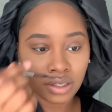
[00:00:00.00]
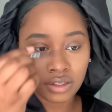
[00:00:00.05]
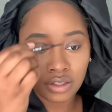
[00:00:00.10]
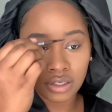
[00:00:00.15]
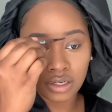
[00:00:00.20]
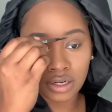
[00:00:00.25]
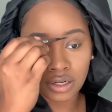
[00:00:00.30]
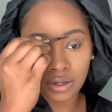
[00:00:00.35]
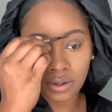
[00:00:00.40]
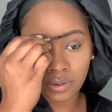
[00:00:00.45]

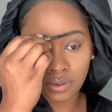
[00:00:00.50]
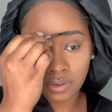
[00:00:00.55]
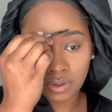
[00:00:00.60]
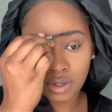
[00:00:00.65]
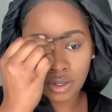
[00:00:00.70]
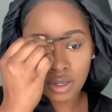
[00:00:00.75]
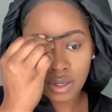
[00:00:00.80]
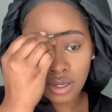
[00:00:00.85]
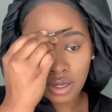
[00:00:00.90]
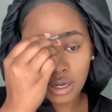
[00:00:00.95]
You know,
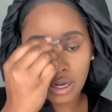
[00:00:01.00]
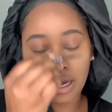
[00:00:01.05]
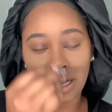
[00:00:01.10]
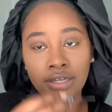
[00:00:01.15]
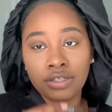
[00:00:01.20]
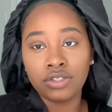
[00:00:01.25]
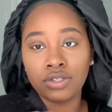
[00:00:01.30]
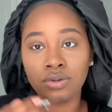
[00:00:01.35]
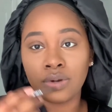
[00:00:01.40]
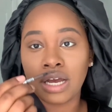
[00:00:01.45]

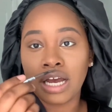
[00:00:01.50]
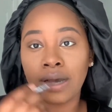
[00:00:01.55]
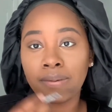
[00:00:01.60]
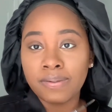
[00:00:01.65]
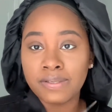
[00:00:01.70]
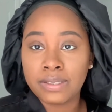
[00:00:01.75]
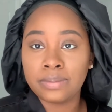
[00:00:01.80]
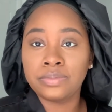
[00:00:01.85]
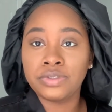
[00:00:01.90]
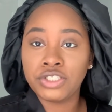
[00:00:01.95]
I do have
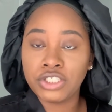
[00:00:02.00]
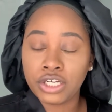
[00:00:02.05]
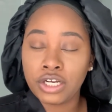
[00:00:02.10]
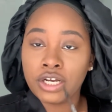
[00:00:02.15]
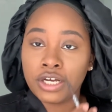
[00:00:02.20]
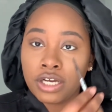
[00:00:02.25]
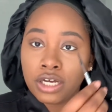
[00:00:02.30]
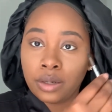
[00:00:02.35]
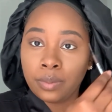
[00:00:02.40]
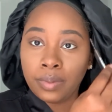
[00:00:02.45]
some
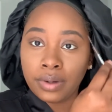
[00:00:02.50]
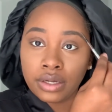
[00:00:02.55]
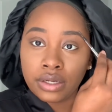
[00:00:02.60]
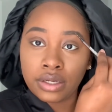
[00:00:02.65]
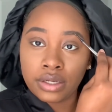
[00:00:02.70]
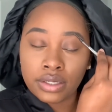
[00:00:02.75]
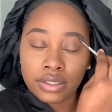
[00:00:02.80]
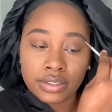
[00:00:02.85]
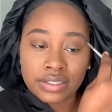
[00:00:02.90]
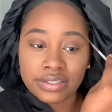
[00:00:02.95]
chub,
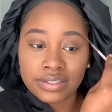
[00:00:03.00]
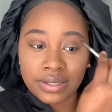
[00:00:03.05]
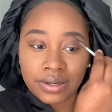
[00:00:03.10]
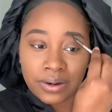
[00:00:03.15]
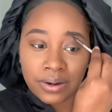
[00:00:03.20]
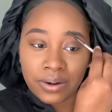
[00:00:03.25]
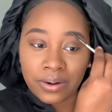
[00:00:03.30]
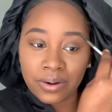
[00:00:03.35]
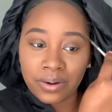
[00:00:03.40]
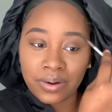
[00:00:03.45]

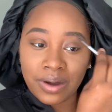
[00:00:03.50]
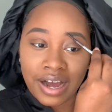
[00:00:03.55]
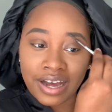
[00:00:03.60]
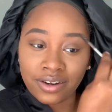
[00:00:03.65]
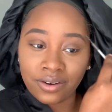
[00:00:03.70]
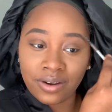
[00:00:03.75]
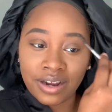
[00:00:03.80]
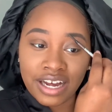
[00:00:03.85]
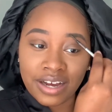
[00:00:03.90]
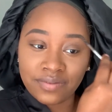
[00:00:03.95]
so I
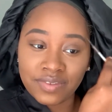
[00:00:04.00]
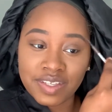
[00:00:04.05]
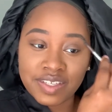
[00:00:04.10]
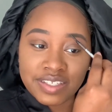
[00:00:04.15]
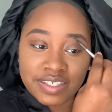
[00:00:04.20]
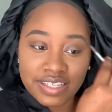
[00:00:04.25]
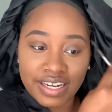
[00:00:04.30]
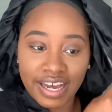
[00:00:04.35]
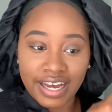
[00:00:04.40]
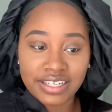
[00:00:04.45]
don't have the
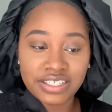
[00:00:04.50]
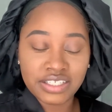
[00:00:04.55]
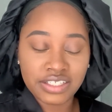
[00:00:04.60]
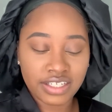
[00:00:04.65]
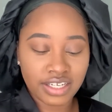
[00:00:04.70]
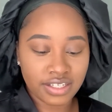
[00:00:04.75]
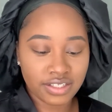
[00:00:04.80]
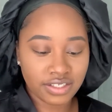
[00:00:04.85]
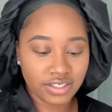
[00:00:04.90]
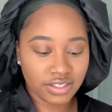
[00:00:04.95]

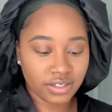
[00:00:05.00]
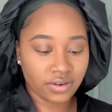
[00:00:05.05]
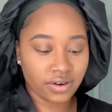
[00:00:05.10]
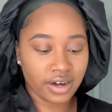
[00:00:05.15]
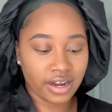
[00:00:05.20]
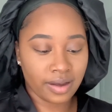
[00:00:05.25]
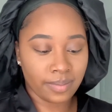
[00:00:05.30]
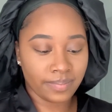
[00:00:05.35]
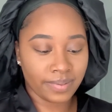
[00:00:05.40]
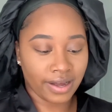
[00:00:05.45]
snatched
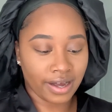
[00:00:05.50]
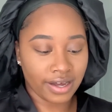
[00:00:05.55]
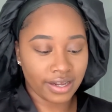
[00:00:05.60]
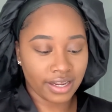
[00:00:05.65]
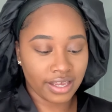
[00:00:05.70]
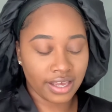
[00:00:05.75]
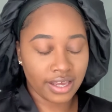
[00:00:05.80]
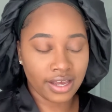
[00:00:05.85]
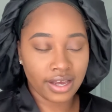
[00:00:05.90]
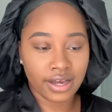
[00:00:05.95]
Instagram
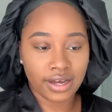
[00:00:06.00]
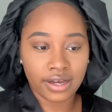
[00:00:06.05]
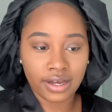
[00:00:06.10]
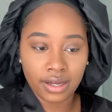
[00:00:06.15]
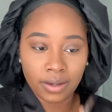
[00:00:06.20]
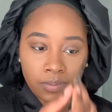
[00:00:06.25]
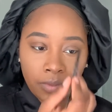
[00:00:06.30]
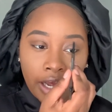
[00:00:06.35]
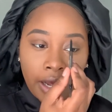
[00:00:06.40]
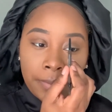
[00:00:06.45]
body.
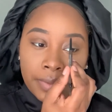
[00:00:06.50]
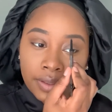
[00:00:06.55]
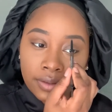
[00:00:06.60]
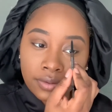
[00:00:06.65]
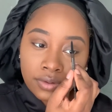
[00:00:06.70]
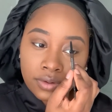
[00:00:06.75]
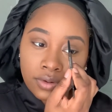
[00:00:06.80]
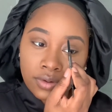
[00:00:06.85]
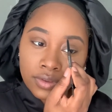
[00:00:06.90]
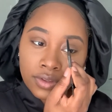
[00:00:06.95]
I'm a
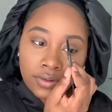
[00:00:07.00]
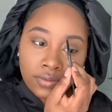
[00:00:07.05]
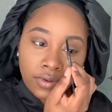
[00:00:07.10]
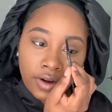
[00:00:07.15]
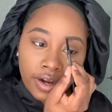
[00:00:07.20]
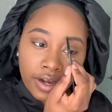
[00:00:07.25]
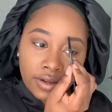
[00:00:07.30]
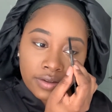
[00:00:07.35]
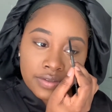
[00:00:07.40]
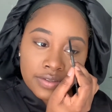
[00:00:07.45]
little on the
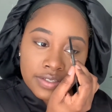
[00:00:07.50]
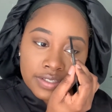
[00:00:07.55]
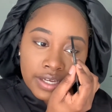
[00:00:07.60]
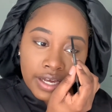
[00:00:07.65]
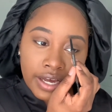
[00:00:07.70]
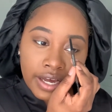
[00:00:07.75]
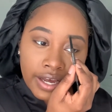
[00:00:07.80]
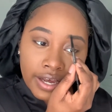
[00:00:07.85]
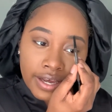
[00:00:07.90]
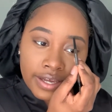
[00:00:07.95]
round
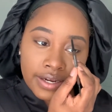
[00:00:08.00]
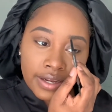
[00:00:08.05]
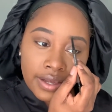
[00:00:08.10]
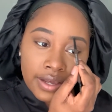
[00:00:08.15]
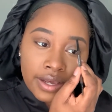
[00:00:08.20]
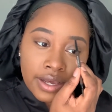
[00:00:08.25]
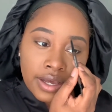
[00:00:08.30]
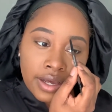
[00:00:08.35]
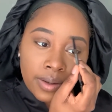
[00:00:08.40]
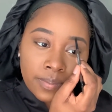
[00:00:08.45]
side,
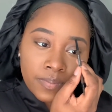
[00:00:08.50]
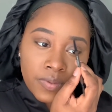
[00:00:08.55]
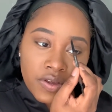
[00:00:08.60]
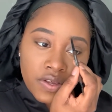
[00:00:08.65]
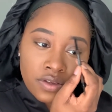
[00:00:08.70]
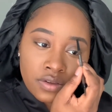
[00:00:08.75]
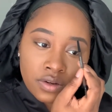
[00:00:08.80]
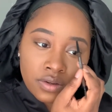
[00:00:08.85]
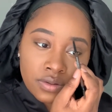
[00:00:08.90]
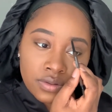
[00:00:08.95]
but,
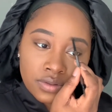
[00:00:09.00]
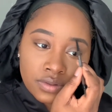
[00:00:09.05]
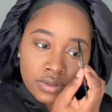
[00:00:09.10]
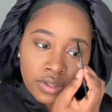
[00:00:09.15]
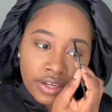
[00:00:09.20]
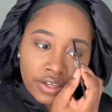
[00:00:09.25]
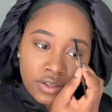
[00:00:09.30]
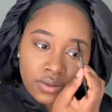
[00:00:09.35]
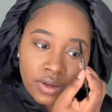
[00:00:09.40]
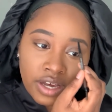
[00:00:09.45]
you know,
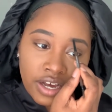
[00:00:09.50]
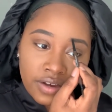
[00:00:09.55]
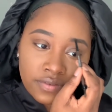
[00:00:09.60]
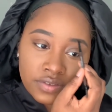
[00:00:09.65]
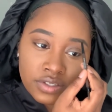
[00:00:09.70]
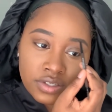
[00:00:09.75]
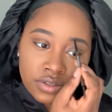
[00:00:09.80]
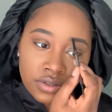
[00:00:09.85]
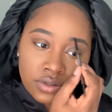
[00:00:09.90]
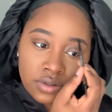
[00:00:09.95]
like, you have
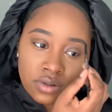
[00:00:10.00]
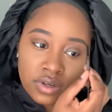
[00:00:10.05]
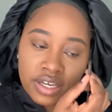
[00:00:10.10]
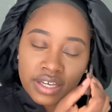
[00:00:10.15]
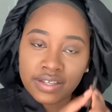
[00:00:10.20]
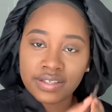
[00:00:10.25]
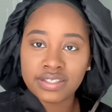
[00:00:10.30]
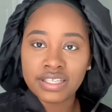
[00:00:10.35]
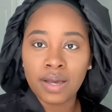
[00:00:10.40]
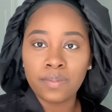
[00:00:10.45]
to
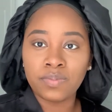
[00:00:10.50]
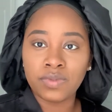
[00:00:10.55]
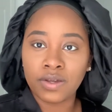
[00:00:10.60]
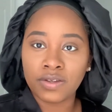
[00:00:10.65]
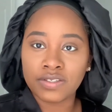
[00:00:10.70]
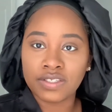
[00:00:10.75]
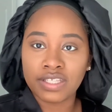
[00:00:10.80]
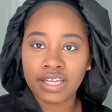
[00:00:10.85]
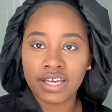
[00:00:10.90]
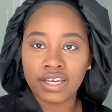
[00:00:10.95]
accept
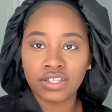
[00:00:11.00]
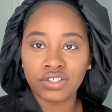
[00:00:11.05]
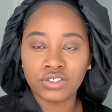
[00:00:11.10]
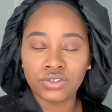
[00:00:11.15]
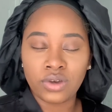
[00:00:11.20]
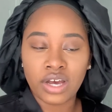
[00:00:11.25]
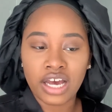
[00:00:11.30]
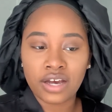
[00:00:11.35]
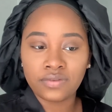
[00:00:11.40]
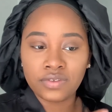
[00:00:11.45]
those things.
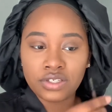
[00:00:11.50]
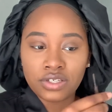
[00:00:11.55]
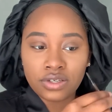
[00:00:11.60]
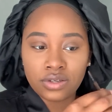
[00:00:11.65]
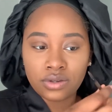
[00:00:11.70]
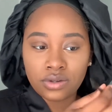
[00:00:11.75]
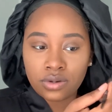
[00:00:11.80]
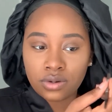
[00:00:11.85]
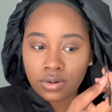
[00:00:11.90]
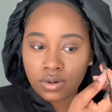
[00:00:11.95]
You have
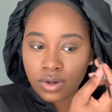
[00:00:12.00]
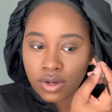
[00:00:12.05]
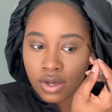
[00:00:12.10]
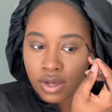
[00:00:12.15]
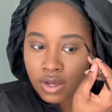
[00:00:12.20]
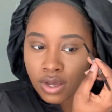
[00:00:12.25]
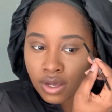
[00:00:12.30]
to,